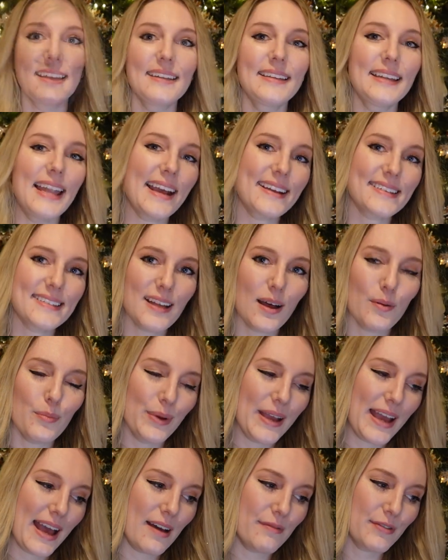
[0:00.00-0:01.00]
Next up,
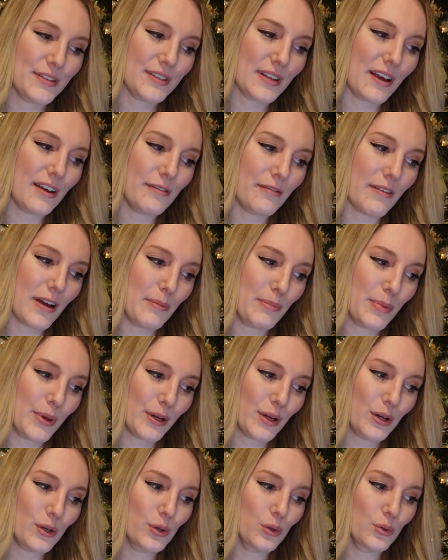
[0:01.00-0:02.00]
we have a sci-fi
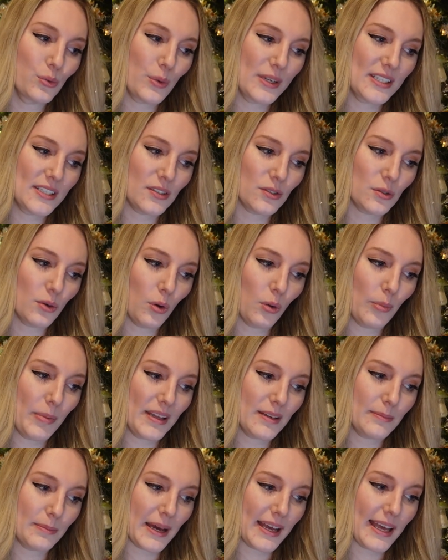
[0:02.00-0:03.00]
book called Winter's
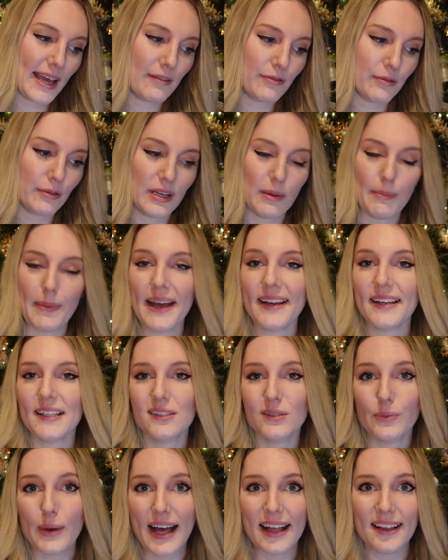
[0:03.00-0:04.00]
Orbit by Everina
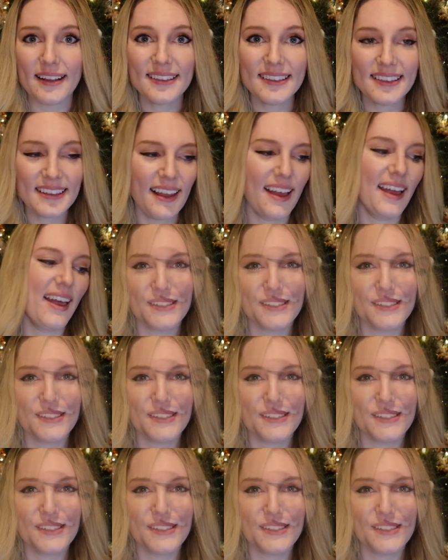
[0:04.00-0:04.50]
Maxwell.